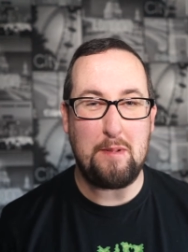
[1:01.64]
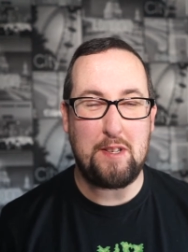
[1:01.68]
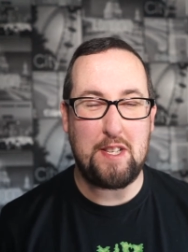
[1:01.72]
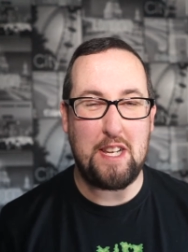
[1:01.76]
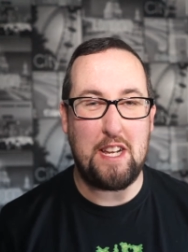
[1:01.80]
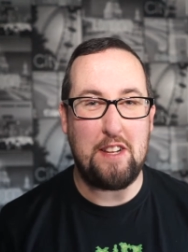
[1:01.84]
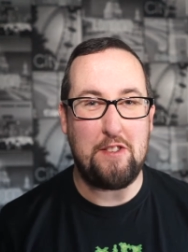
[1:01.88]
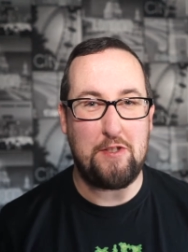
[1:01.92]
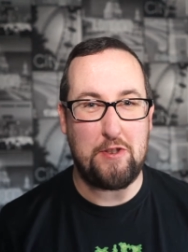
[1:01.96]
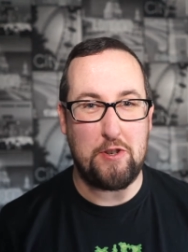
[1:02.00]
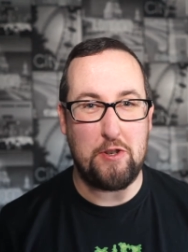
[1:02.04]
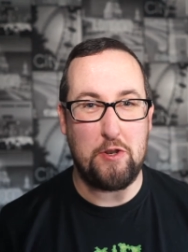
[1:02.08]

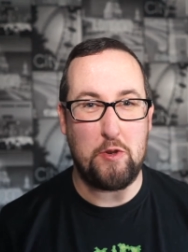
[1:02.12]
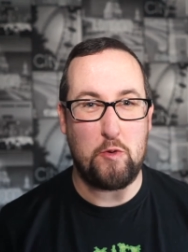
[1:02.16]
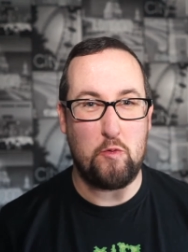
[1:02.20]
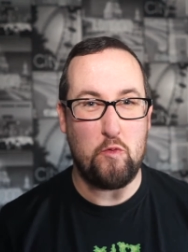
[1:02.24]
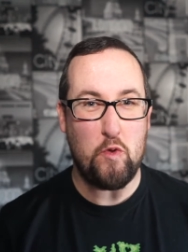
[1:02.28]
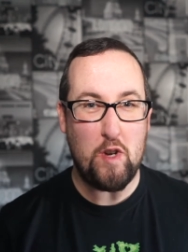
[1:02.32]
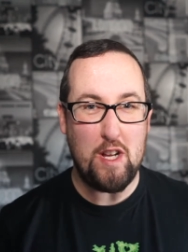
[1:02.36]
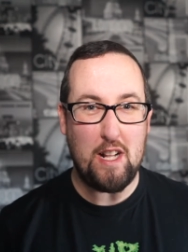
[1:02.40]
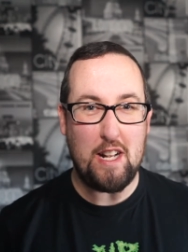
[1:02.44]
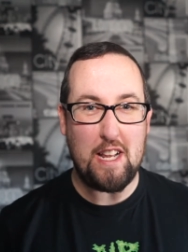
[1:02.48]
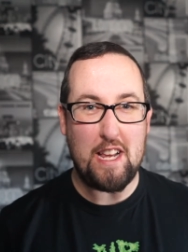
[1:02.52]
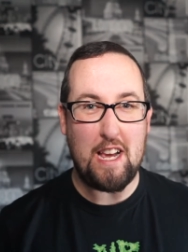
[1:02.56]
sensor is
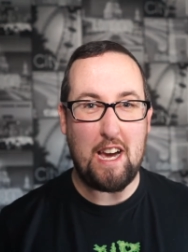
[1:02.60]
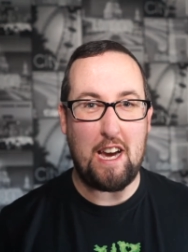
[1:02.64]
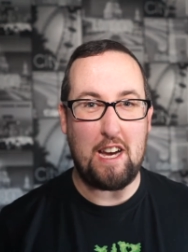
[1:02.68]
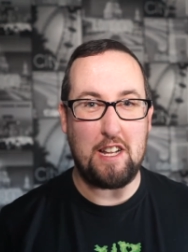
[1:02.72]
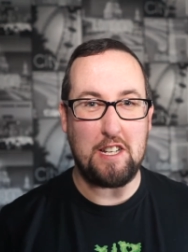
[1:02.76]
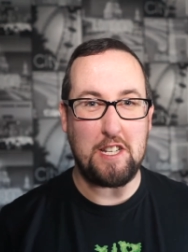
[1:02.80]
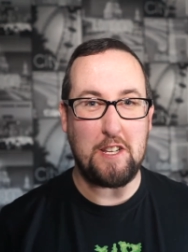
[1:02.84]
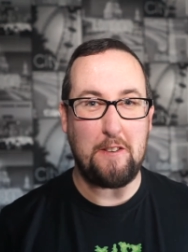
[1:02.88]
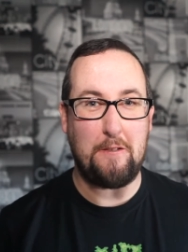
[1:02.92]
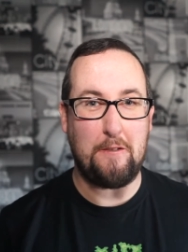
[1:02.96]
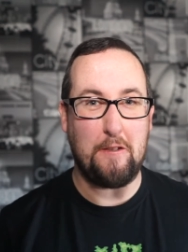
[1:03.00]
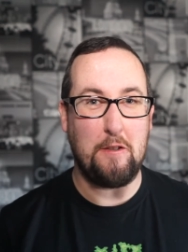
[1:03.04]
really
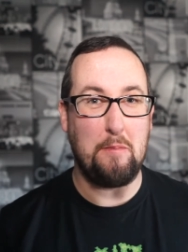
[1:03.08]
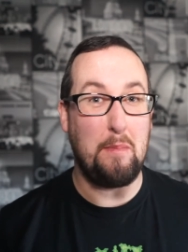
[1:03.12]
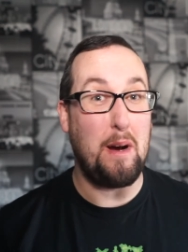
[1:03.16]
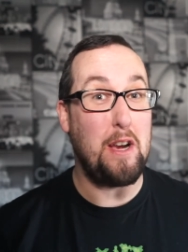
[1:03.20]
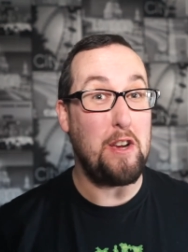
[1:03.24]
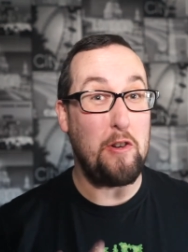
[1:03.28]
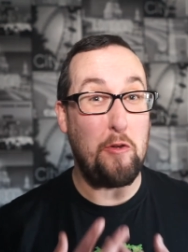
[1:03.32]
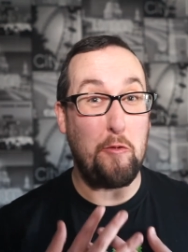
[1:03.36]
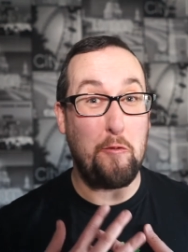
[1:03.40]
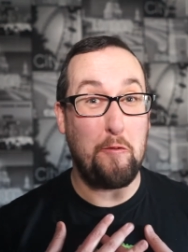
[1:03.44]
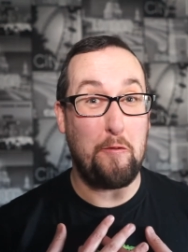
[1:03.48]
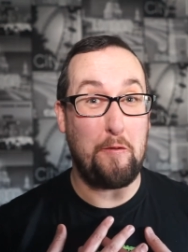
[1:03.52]
handy for
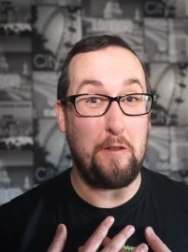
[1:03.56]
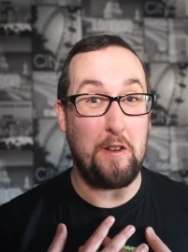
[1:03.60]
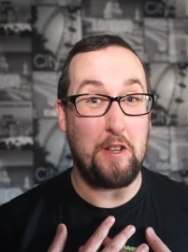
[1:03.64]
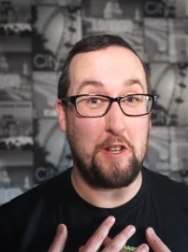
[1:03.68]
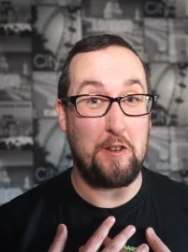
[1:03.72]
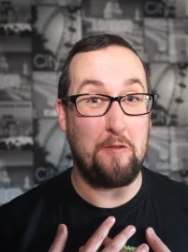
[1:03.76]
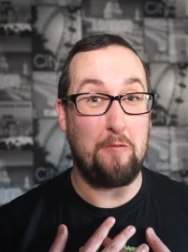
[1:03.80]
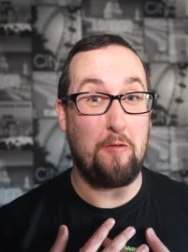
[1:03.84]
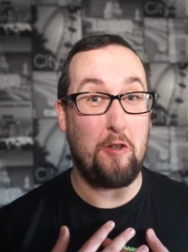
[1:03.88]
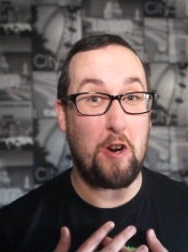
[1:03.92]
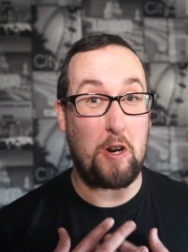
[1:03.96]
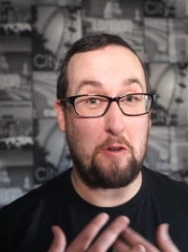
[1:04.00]
my own
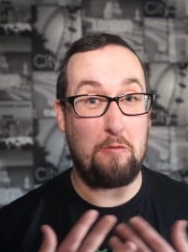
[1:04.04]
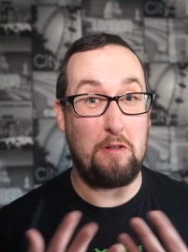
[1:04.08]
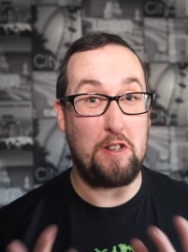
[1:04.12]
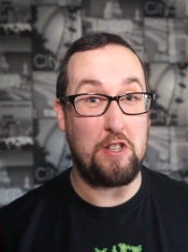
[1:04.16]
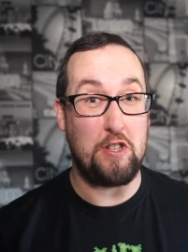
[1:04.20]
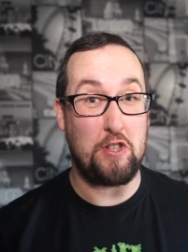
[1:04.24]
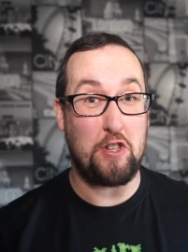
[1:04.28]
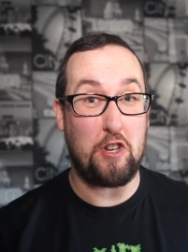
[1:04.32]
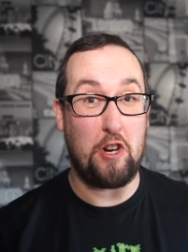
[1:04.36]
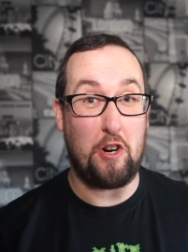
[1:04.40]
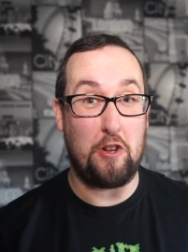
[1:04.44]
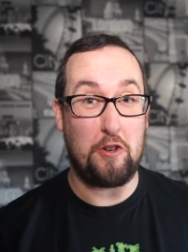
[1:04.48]
field of work, which
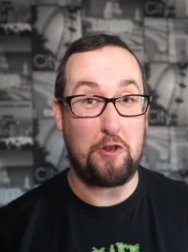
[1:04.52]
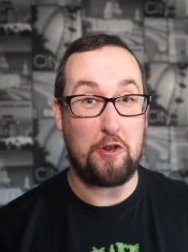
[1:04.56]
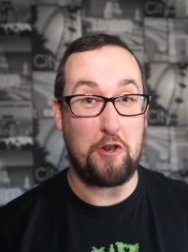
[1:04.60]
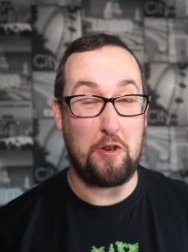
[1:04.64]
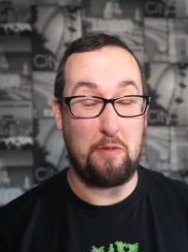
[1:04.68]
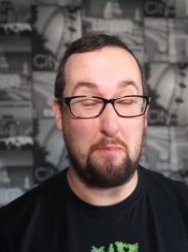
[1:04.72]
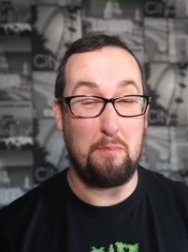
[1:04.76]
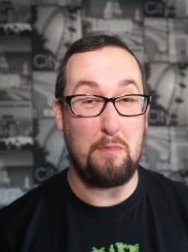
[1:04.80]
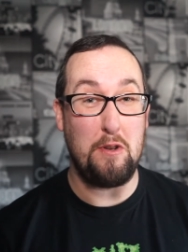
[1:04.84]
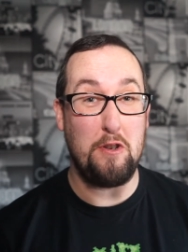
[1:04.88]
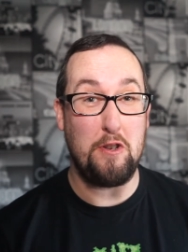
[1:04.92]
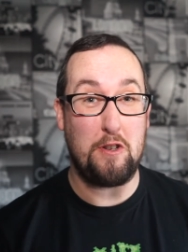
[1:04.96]
is concert
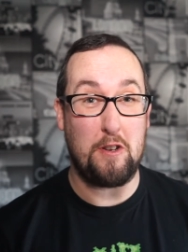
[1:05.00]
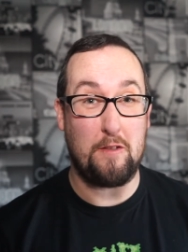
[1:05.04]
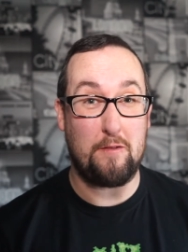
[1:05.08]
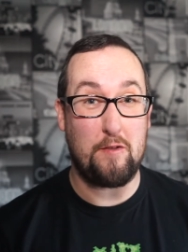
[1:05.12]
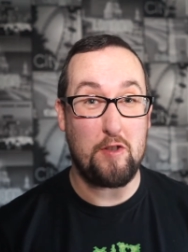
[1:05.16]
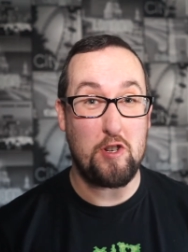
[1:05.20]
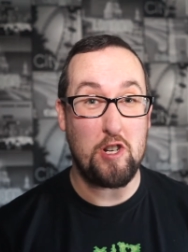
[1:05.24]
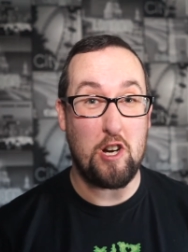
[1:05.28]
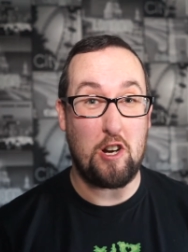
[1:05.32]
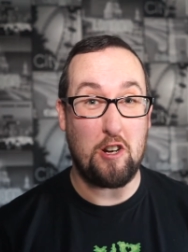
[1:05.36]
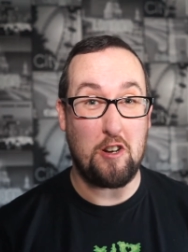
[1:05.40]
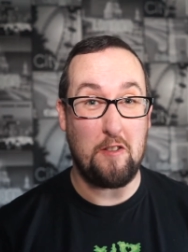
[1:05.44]
and music
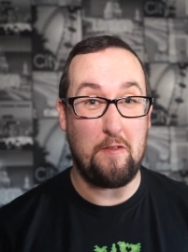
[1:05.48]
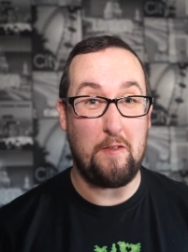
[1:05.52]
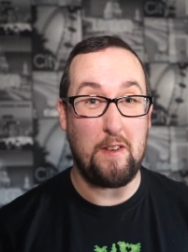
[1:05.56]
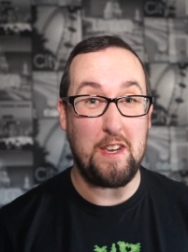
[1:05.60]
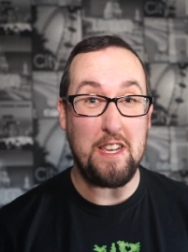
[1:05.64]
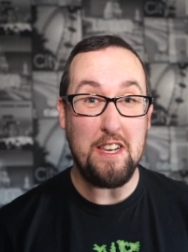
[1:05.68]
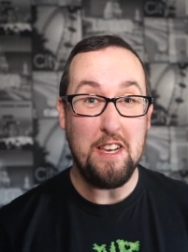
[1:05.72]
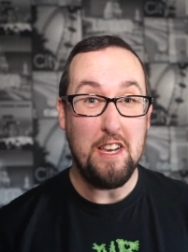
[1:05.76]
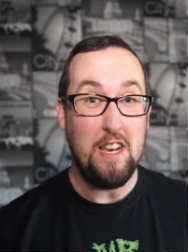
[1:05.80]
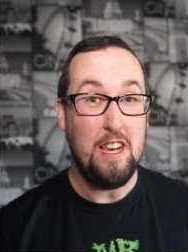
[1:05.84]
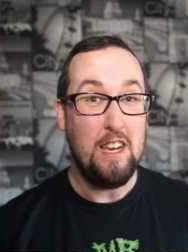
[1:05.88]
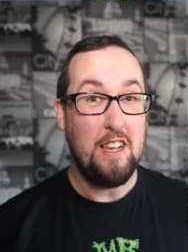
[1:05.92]

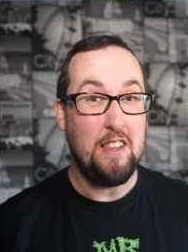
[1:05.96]
photography,